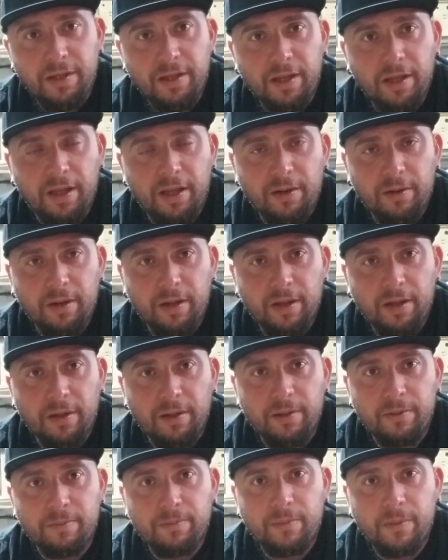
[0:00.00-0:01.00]

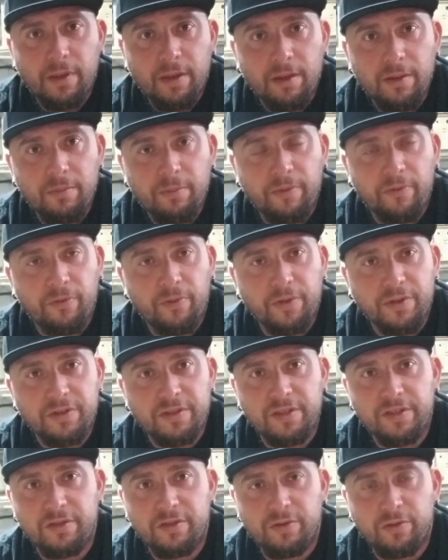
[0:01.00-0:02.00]
and before the
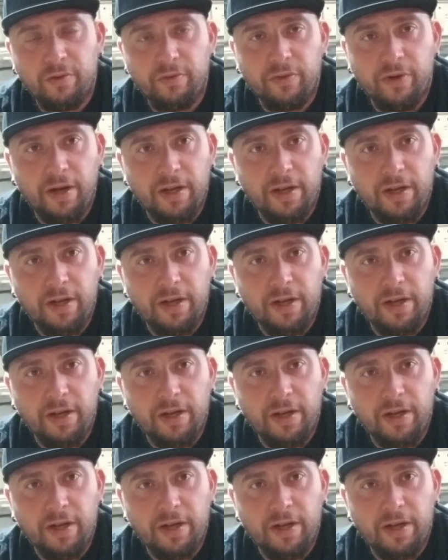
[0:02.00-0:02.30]
season's over,